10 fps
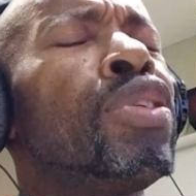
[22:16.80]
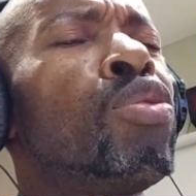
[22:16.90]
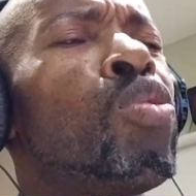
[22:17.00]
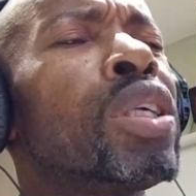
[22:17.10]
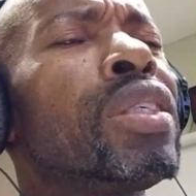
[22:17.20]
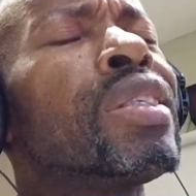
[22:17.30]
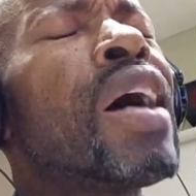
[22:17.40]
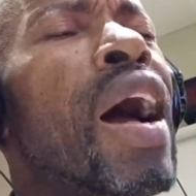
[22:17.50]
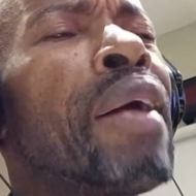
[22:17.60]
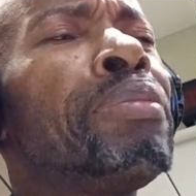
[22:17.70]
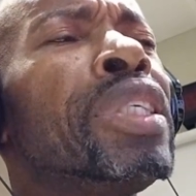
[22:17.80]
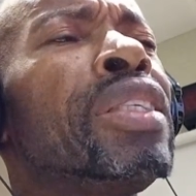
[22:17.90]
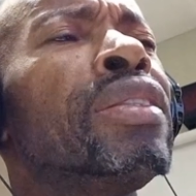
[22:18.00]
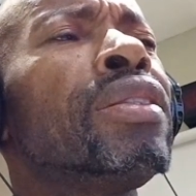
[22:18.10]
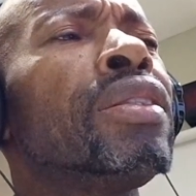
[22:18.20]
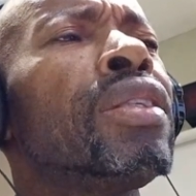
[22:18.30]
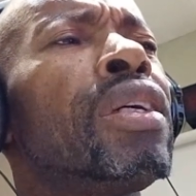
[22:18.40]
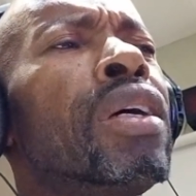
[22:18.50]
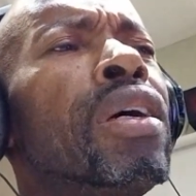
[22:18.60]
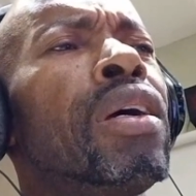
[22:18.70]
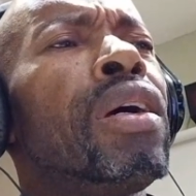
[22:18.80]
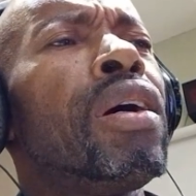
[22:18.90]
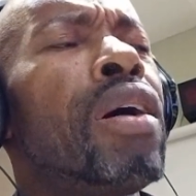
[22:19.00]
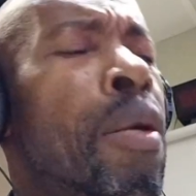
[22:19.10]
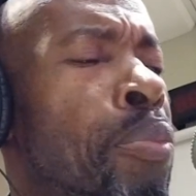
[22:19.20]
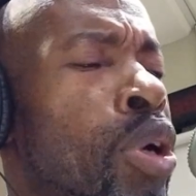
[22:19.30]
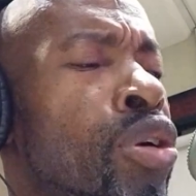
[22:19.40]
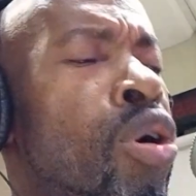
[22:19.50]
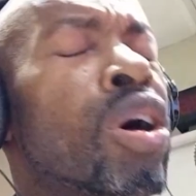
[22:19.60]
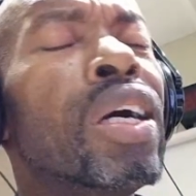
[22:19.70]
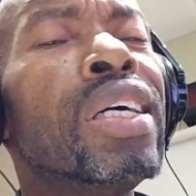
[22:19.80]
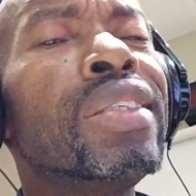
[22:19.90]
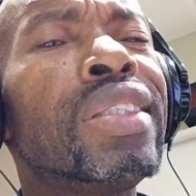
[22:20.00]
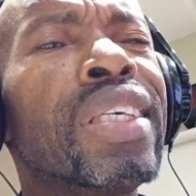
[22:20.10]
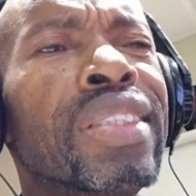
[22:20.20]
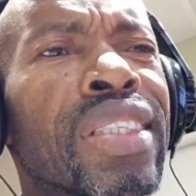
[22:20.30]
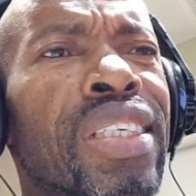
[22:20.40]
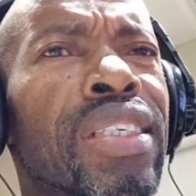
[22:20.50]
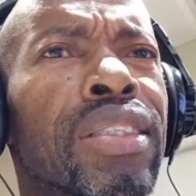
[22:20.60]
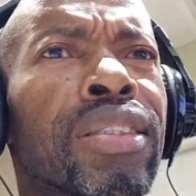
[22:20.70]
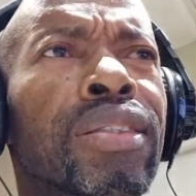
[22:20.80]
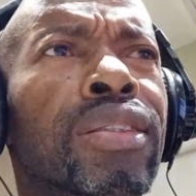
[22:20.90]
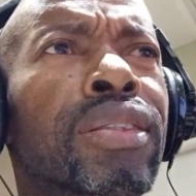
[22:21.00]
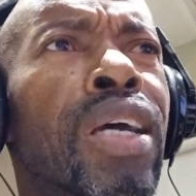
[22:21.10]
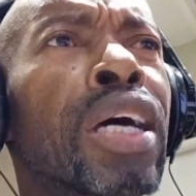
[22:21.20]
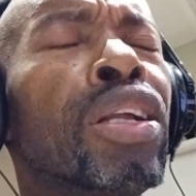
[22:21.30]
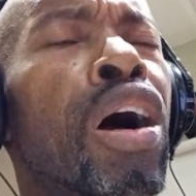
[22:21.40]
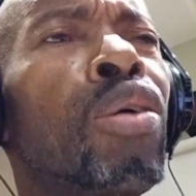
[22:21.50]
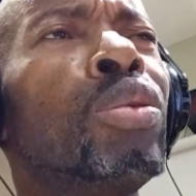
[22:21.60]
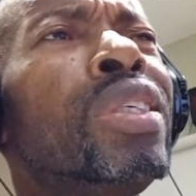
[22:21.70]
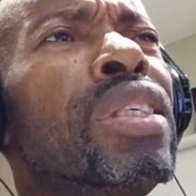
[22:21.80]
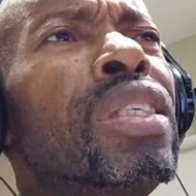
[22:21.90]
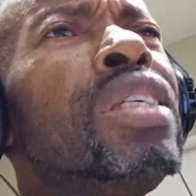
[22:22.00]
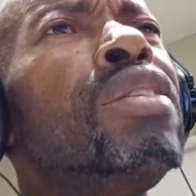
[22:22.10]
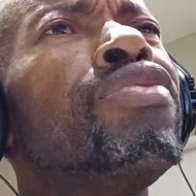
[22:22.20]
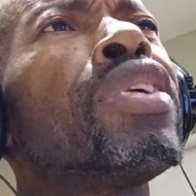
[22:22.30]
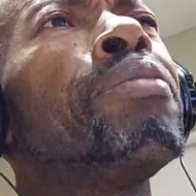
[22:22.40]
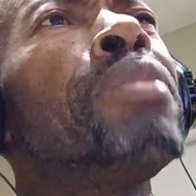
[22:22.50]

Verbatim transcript: for what is happening upon our earth today and how evil